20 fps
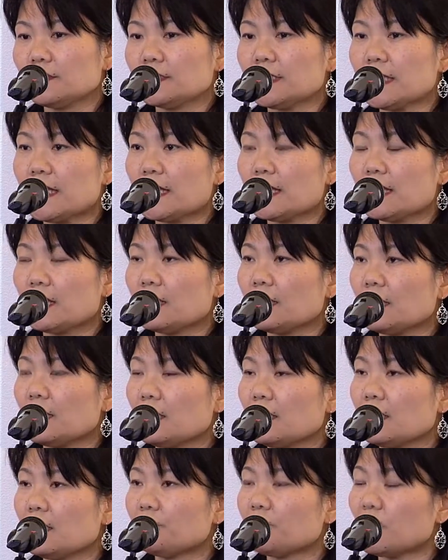
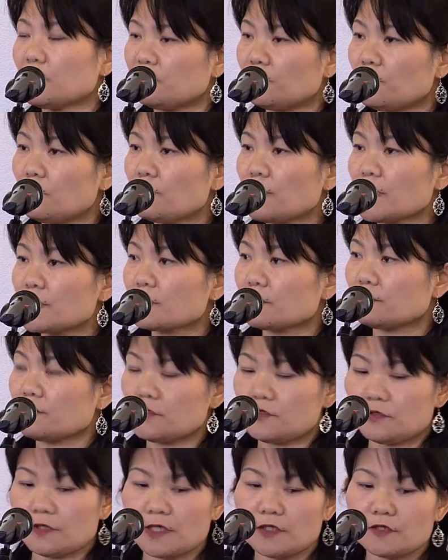the performance of
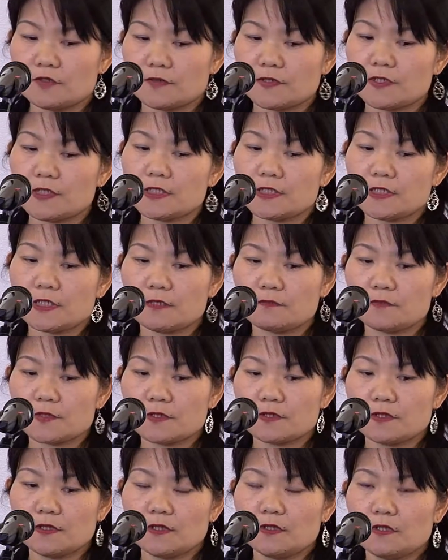education
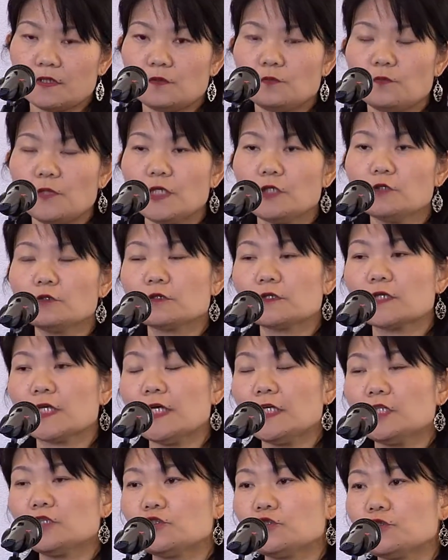systems, we look
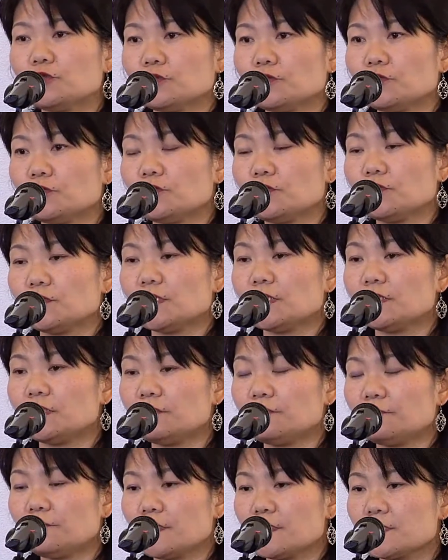into the
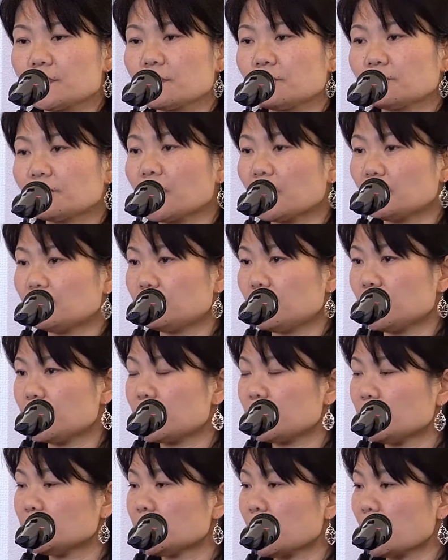difference of countries
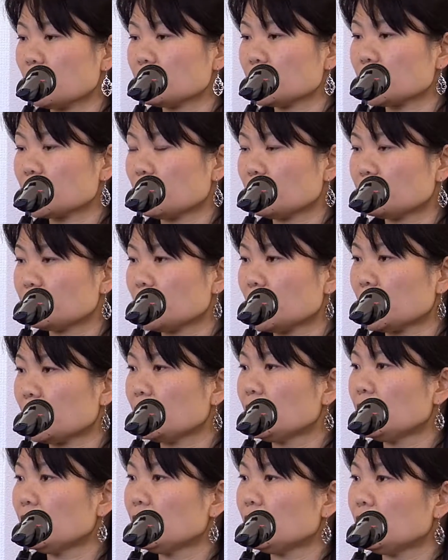in terms of the
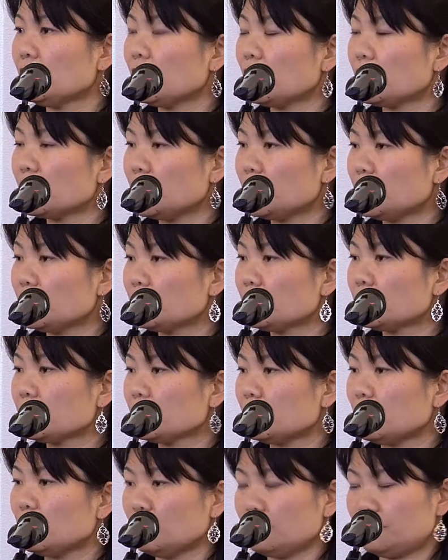learning
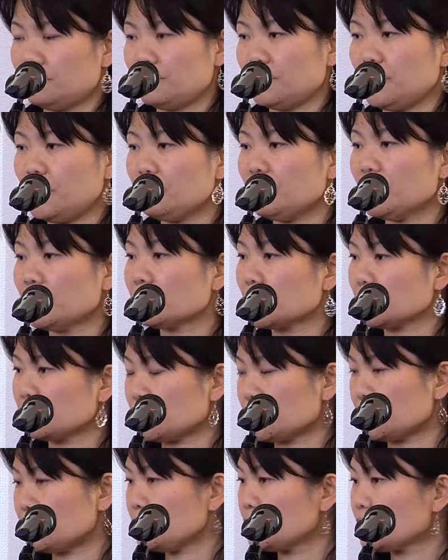of immigrant
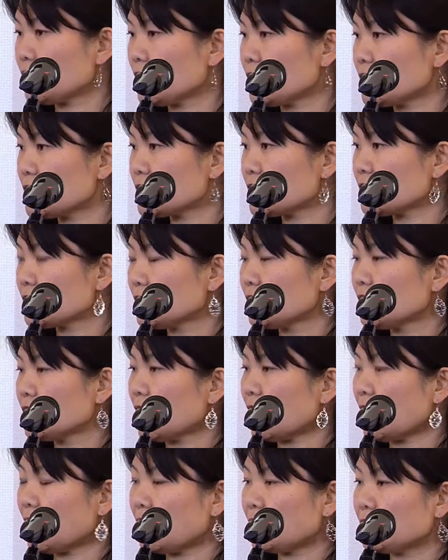students
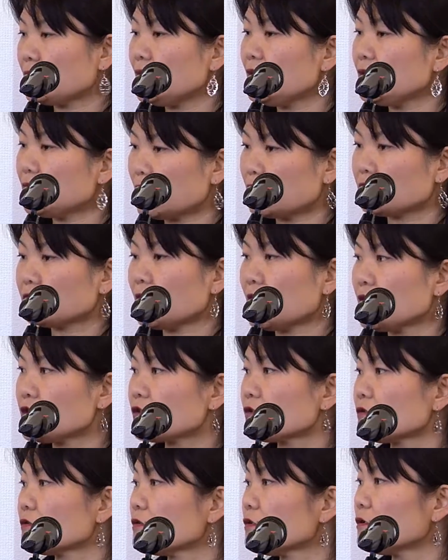and
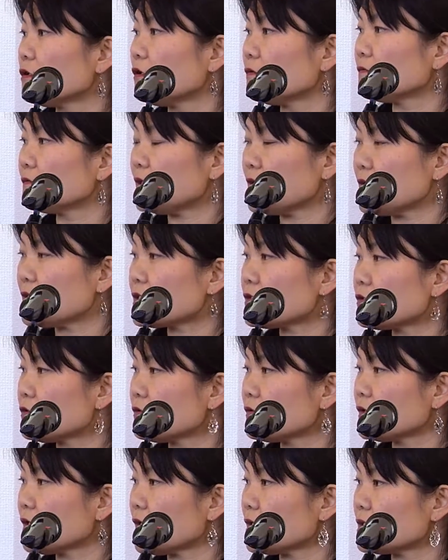integration of these
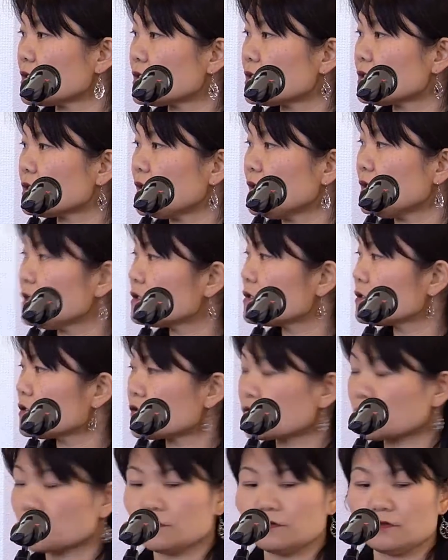students in
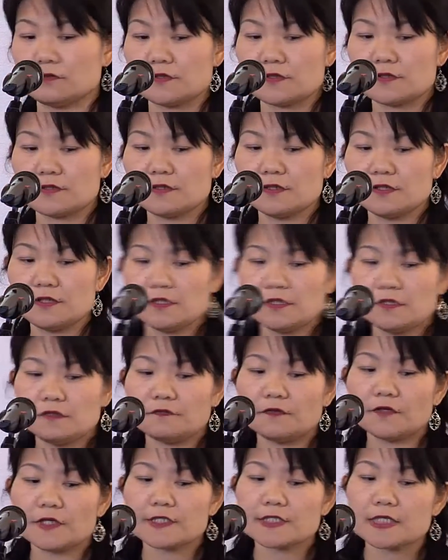schools.
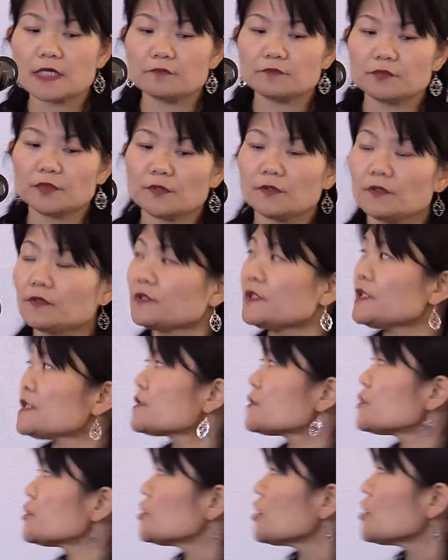For example, this